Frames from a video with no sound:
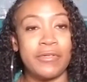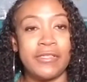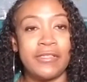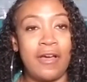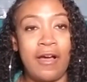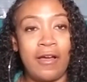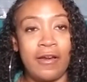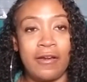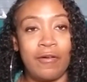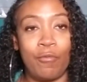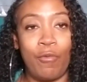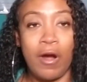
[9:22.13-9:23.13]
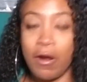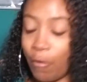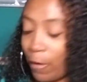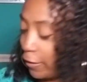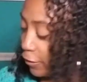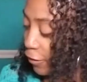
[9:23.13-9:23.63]
not one
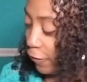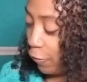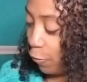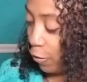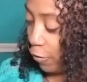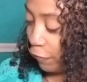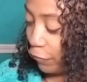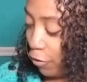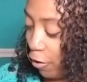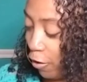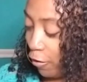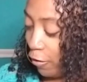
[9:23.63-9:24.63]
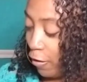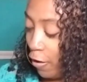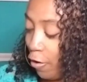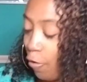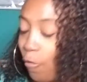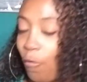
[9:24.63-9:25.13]
question on the order of draw
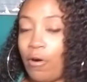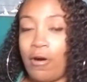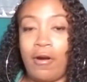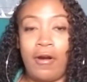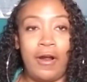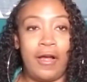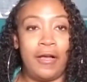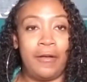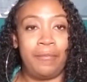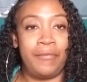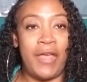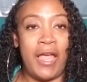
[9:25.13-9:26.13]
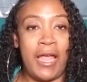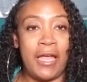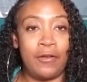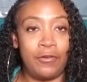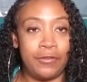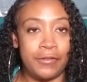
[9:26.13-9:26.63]
or the
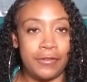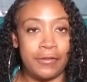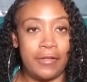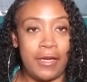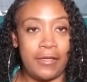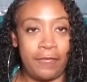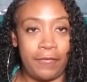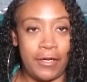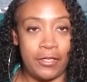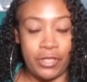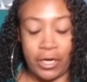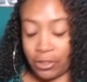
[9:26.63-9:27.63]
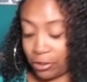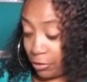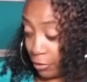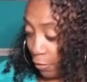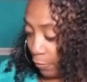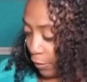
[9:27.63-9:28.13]
angles that different injections
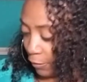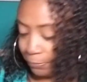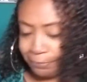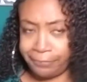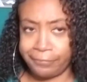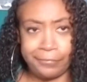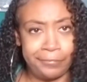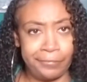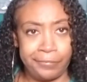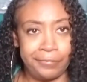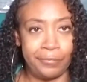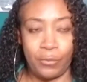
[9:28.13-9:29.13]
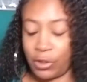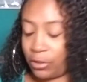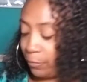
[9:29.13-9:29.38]
go in, which